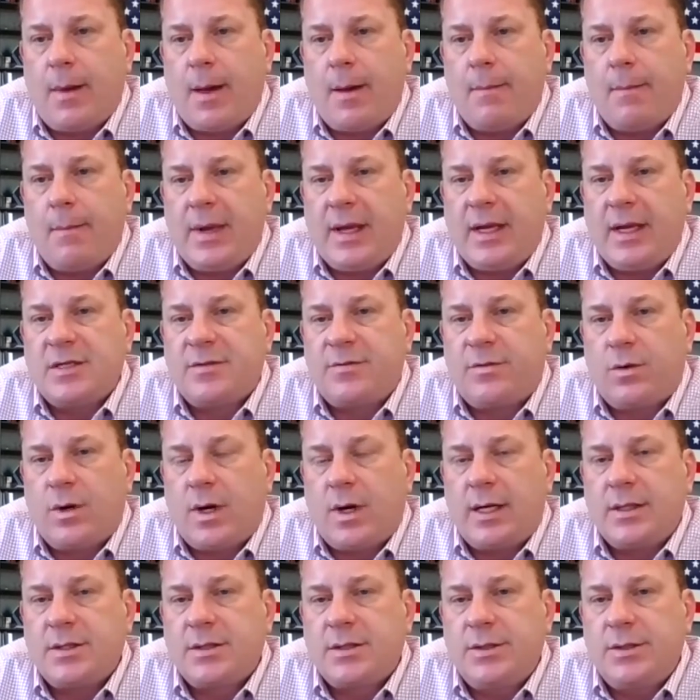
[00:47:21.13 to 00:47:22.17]
a means for
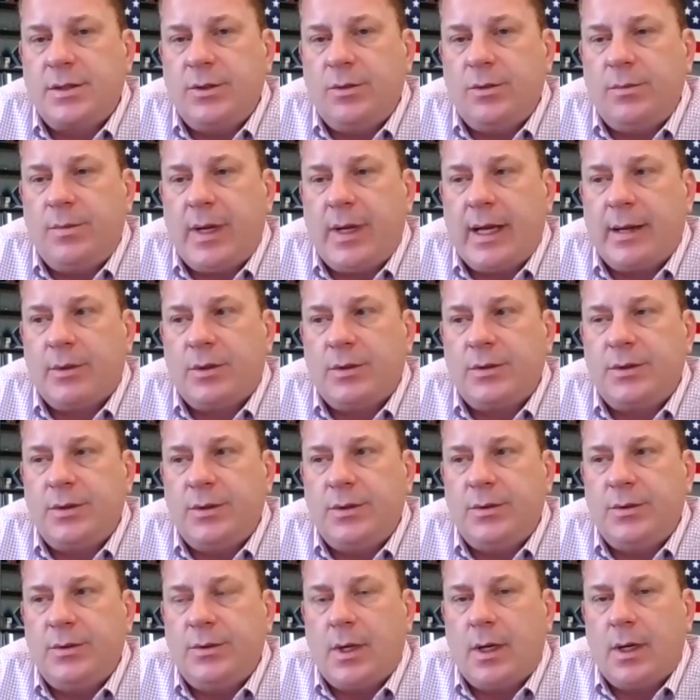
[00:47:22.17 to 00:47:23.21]
us to be able
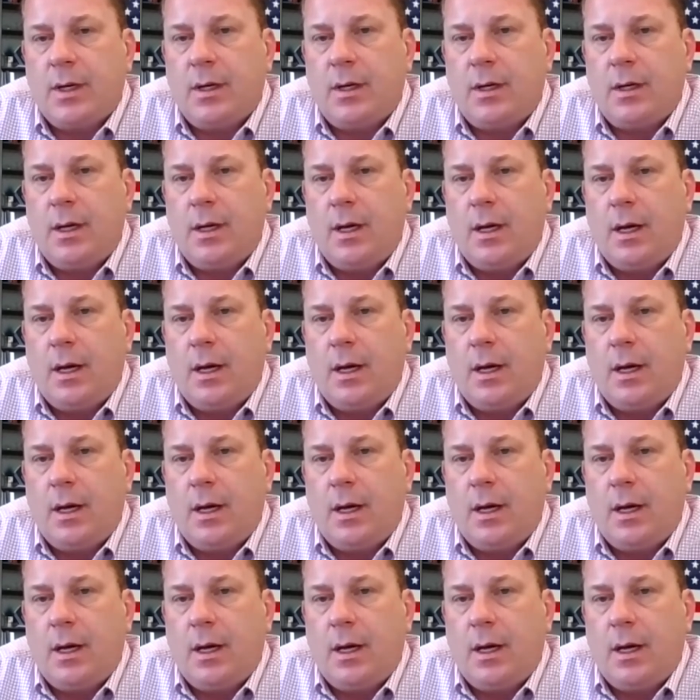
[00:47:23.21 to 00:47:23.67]
to